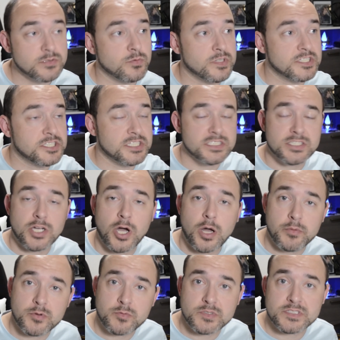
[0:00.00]
which is
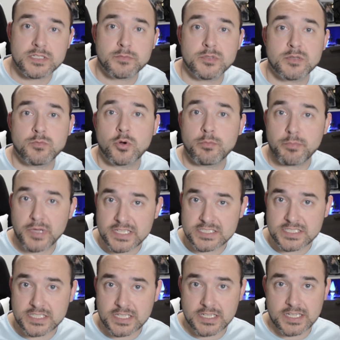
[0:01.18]
common with some of the more
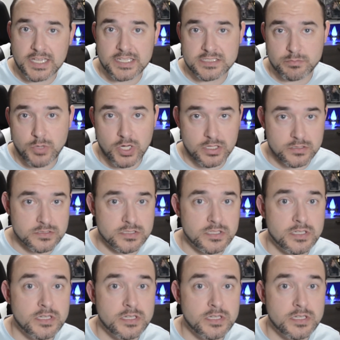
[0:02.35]
basic case models,